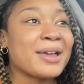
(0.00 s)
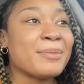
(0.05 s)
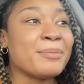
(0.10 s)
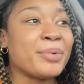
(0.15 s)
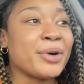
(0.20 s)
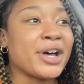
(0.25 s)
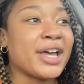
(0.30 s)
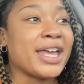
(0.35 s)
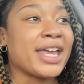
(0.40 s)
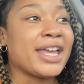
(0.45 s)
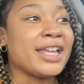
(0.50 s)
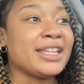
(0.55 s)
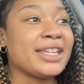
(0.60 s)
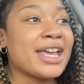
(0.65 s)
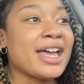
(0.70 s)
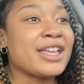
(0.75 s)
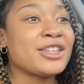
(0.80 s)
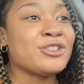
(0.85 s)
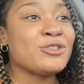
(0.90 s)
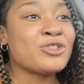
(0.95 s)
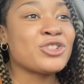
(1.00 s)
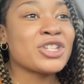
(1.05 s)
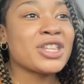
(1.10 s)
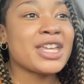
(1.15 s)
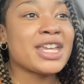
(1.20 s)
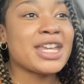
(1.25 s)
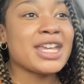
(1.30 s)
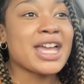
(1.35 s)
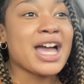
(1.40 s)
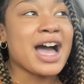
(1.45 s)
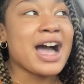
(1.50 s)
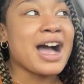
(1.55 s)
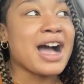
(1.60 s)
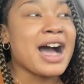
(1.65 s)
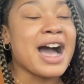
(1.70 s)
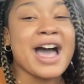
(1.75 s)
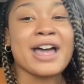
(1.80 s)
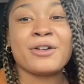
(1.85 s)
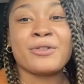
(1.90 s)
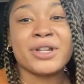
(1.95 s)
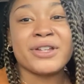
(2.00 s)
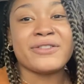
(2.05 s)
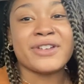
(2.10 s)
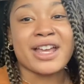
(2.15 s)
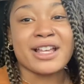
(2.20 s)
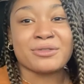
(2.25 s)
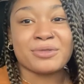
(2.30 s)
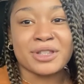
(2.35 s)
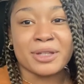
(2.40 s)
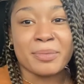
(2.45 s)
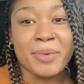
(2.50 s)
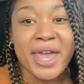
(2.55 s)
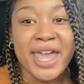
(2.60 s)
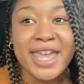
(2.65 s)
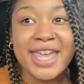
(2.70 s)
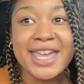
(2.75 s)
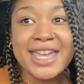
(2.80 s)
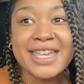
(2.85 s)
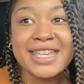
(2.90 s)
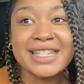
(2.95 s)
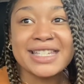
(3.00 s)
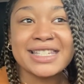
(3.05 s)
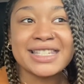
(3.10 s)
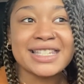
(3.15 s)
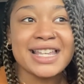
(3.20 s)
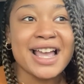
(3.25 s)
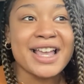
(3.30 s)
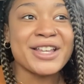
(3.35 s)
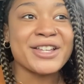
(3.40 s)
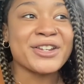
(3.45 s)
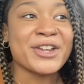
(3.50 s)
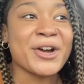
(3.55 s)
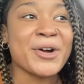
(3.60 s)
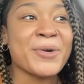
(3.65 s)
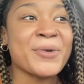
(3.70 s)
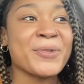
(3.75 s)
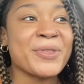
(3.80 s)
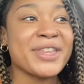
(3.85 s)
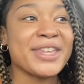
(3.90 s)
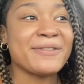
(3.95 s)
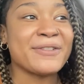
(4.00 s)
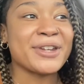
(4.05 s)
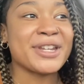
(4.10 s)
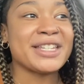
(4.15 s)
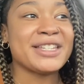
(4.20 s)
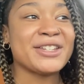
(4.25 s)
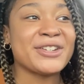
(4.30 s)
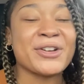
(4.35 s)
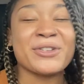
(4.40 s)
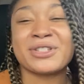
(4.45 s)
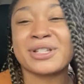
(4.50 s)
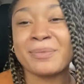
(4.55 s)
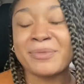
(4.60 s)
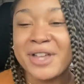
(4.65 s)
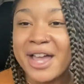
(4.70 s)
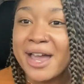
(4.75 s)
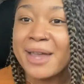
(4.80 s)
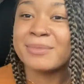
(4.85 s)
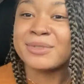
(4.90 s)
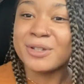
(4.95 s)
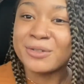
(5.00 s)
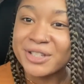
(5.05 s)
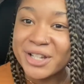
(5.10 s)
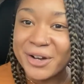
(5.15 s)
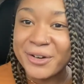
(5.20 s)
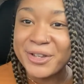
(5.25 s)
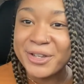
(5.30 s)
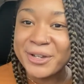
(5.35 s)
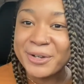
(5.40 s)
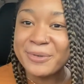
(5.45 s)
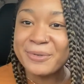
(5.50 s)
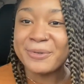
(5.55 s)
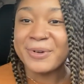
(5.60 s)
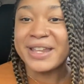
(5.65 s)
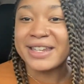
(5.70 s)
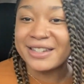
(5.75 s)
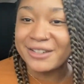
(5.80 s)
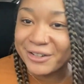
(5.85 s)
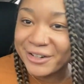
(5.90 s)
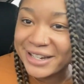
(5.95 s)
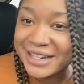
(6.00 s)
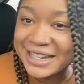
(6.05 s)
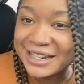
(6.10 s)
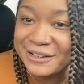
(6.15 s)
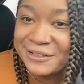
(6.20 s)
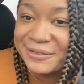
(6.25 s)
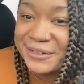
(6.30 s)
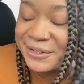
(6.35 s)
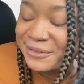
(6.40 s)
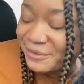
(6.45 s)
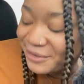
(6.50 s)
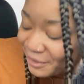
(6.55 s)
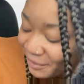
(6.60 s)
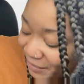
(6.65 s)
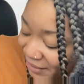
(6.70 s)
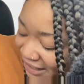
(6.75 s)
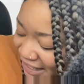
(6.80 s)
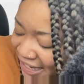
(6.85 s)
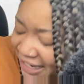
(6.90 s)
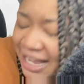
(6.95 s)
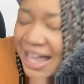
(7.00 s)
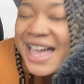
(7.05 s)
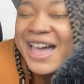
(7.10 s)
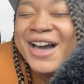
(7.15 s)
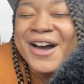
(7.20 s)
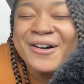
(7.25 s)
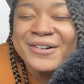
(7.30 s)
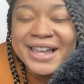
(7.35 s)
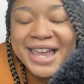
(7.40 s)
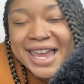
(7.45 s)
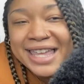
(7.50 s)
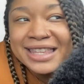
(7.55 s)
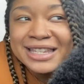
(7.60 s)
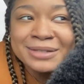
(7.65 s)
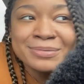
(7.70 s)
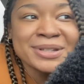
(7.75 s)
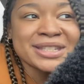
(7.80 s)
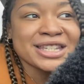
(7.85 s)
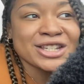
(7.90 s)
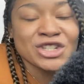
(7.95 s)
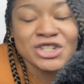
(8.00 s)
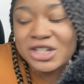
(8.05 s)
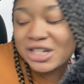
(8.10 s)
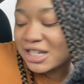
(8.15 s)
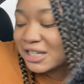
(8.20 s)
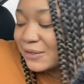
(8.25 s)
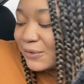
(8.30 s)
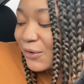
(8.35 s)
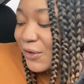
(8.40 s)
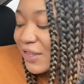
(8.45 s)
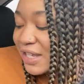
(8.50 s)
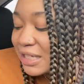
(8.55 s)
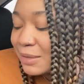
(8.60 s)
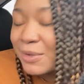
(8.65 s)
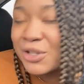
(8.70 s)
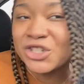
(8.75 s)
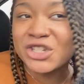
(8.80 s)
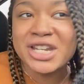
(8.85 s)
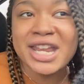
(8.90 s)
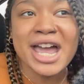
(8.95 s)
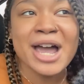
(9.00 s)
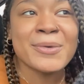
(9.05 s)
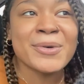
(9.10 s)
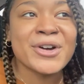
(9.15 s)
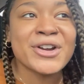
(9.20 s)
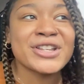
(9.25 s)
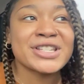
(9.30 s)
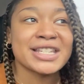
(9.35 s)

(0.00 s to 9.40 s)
But yeah, usually I don't even ask what the pay is, you know, even, you know, sometimes they'll tell you during an interview, they'll be like, okay, this position is for this much an hour.